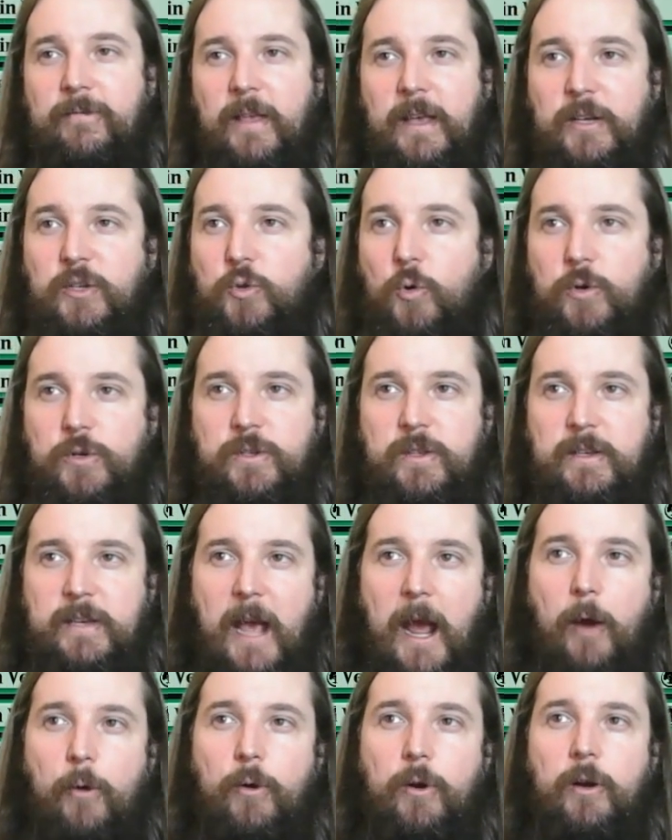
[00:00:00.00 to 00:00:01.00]
like Torch the
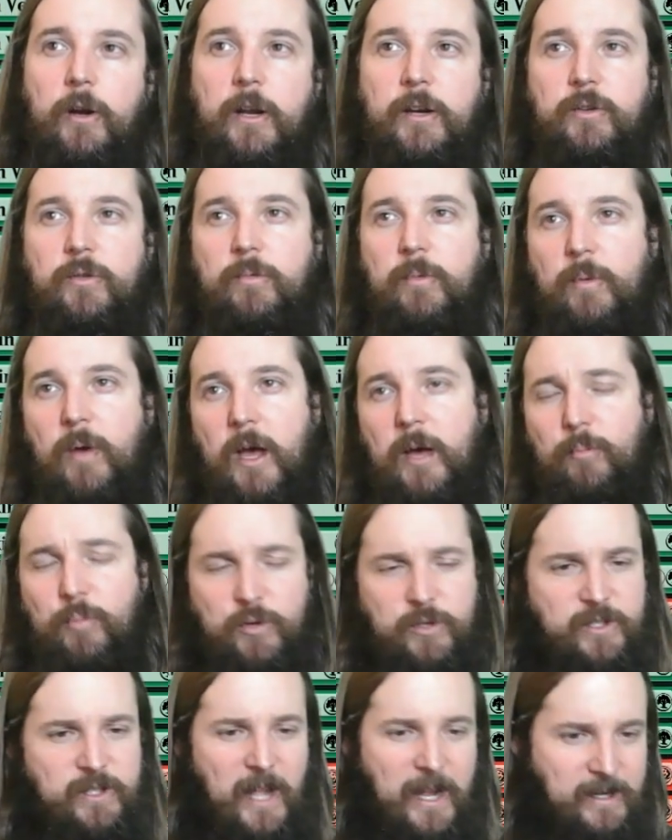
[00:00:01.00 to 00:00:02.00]
Tower and
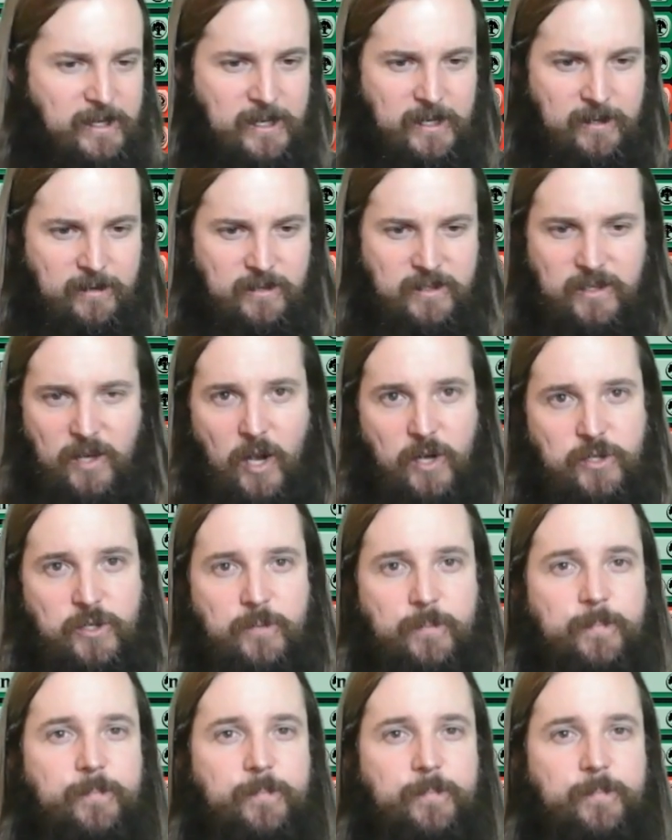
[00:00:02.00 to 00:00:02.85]
Burst Lightning and such.